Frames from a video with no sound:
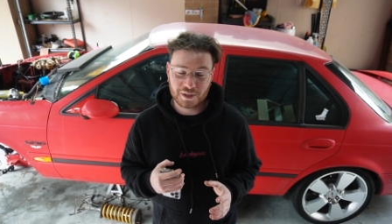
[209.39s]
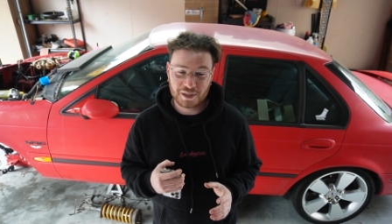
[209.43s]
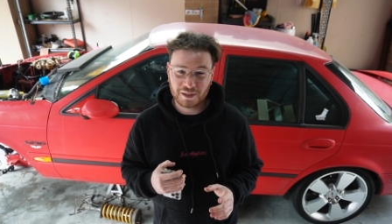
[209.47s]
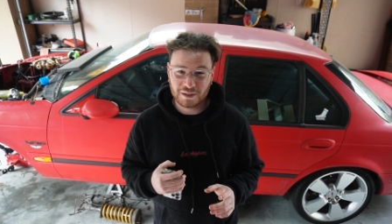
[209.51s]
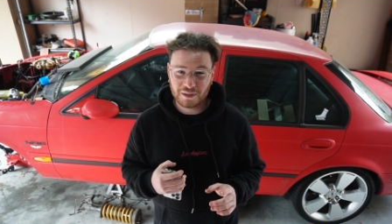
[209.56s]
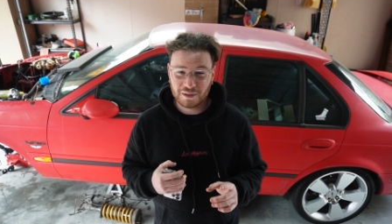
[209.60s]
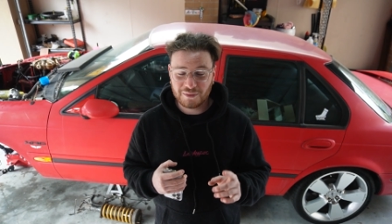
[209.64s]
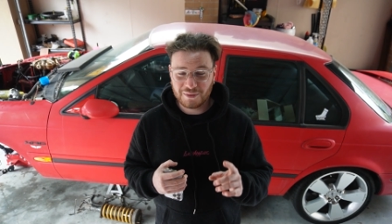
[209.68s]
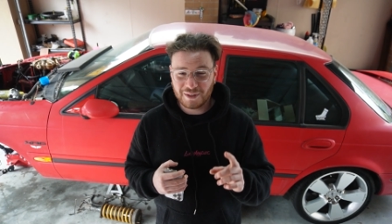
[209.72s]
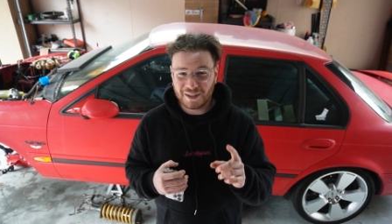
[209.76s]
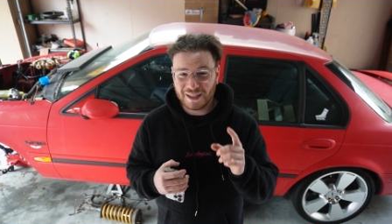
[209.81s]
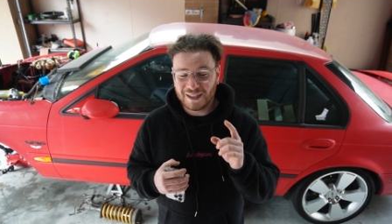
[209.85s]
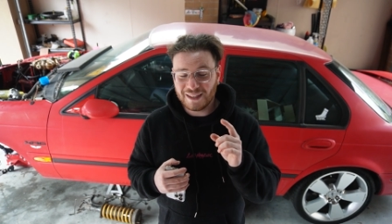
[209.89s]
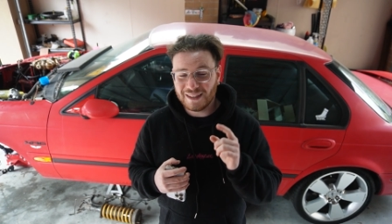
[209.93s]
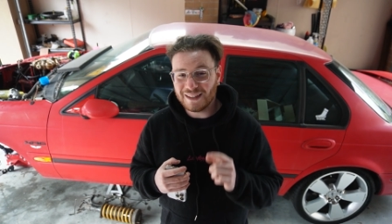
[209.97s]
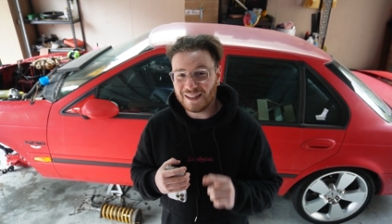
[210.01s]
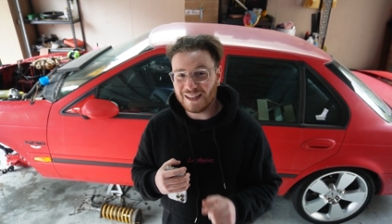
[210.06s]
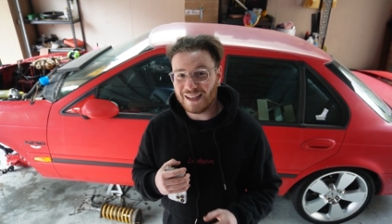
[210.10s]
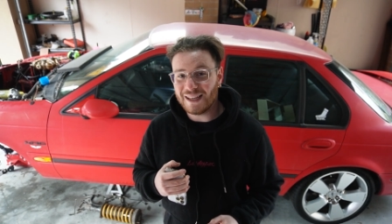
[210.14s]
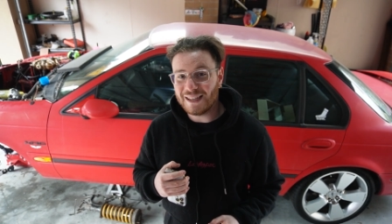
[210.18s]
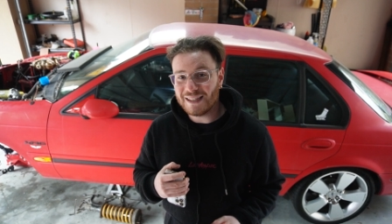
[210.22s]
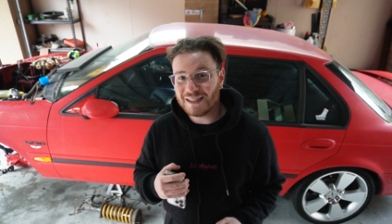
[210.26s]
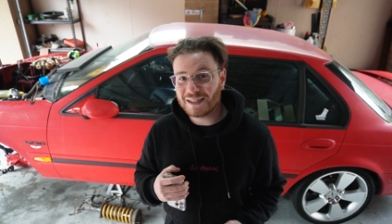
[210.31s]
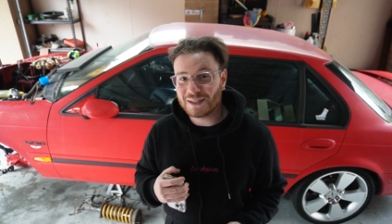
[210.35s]
a lot of hidden
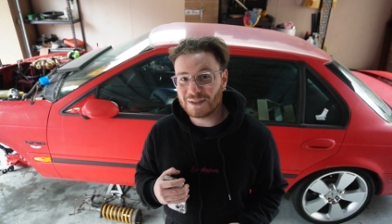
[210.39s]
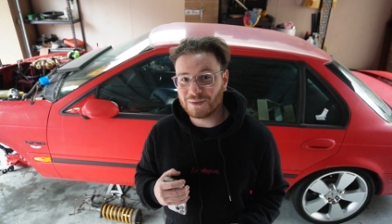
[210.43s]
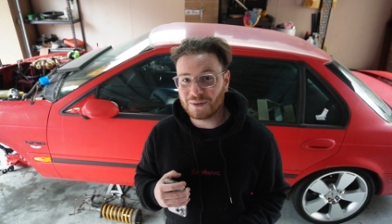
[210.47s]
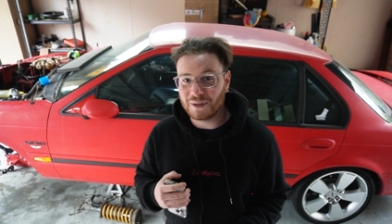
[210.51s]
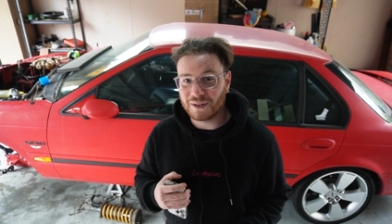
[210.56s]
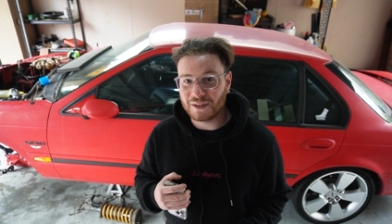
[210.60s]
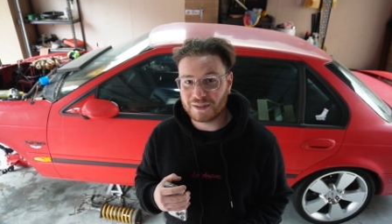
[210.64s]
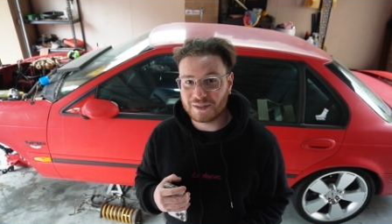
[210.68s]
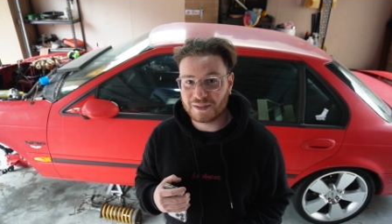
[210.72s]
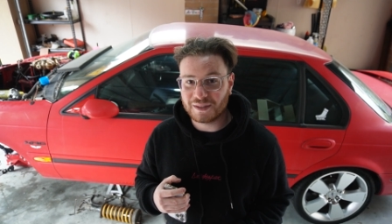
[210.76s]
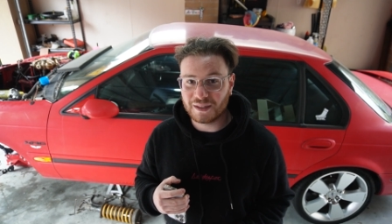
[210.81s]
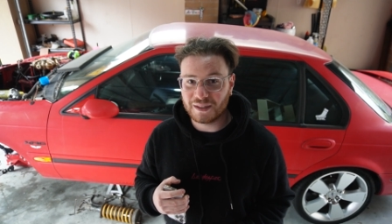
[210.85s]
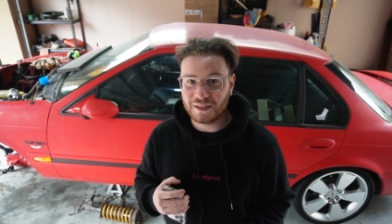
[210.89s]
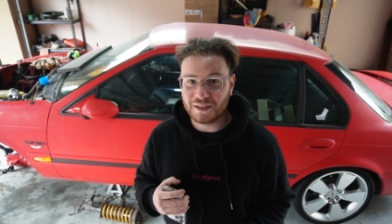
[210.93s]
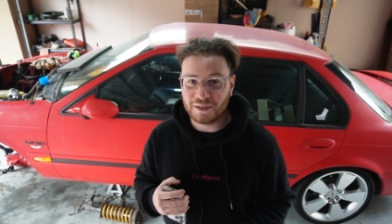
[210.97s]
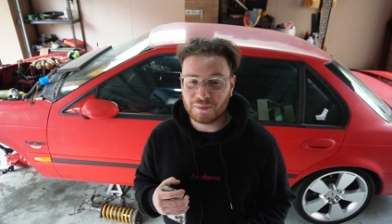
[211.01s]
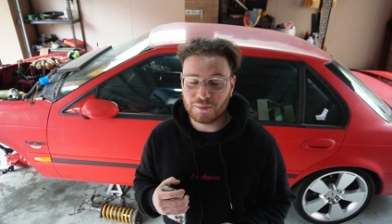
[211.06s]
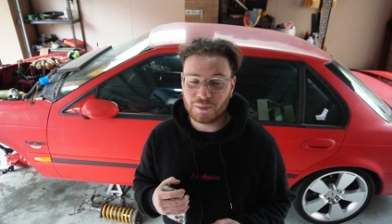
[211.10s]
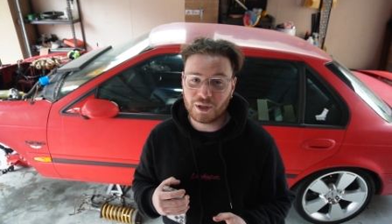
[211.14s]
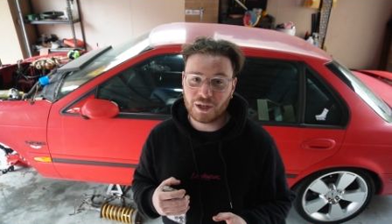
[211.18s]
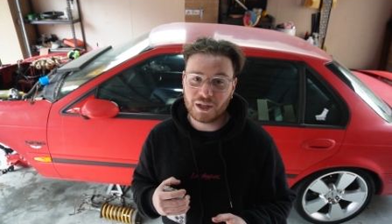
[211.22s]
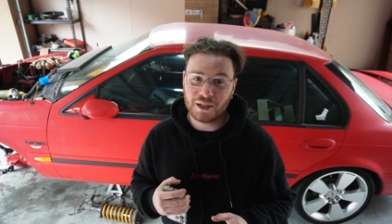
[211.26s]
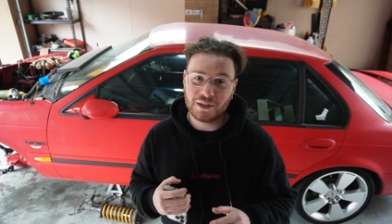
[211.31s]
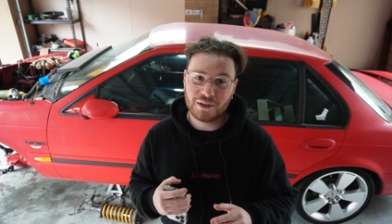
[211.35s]
Easter eggs that you
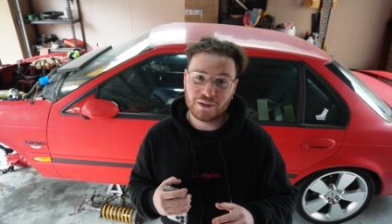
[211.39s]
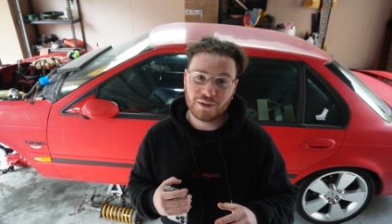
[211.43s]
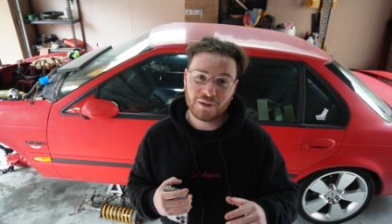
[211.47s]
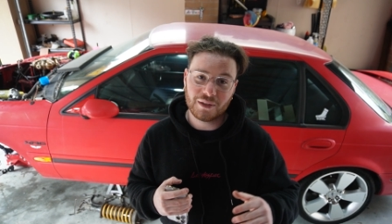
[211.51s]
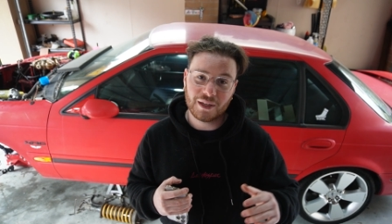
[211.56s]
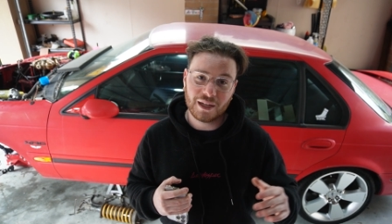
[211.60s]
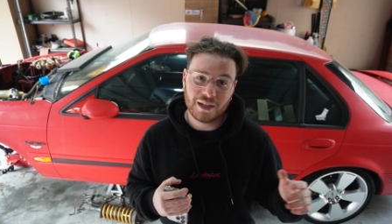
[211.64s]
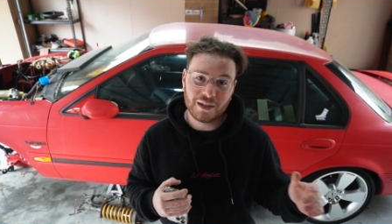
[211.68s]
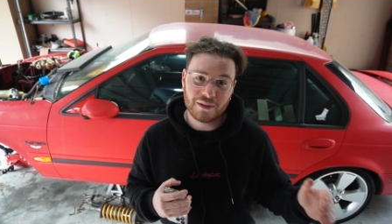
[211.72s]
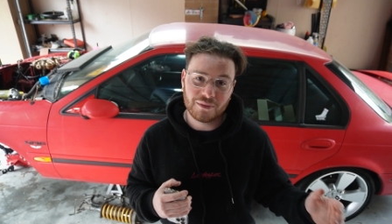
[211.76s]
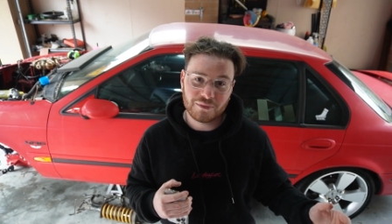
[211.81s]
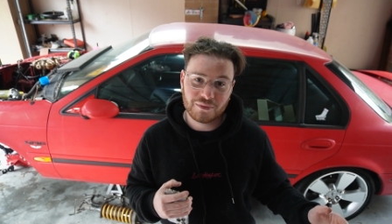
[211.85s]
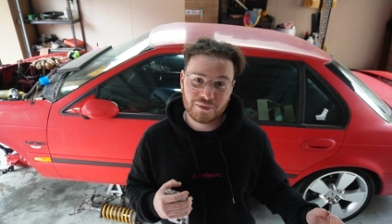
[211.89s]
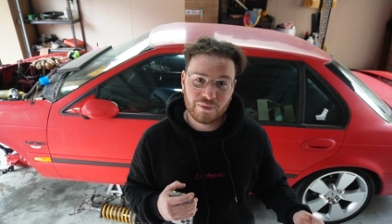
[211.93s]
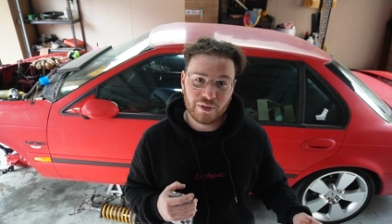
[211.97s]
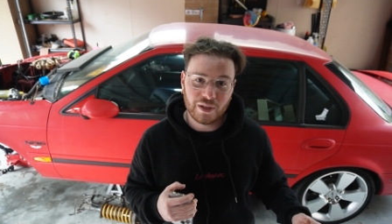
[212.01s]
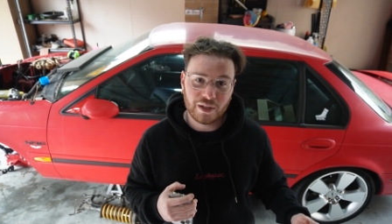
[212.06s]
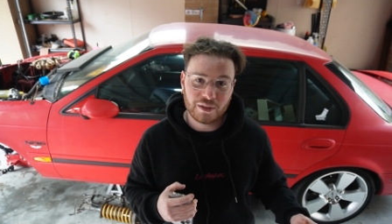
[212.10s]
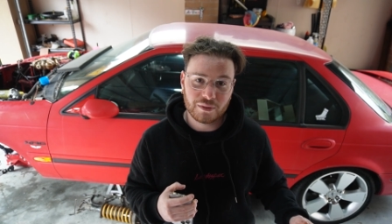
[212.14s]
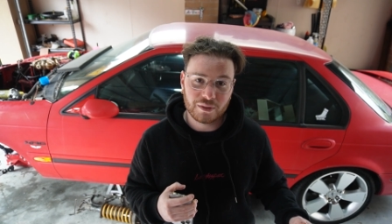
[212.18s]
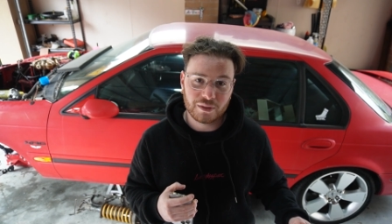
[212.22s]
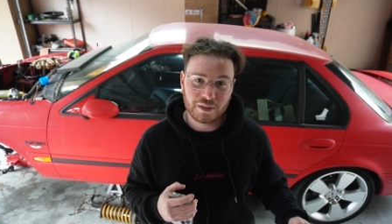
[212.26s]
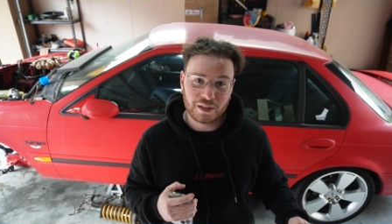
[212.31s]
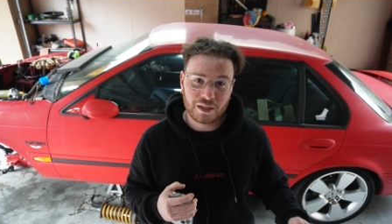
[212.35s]
might not have
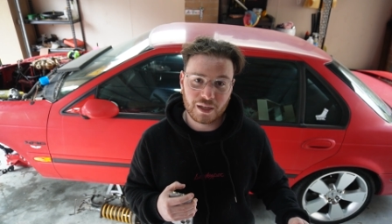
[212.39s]
found on the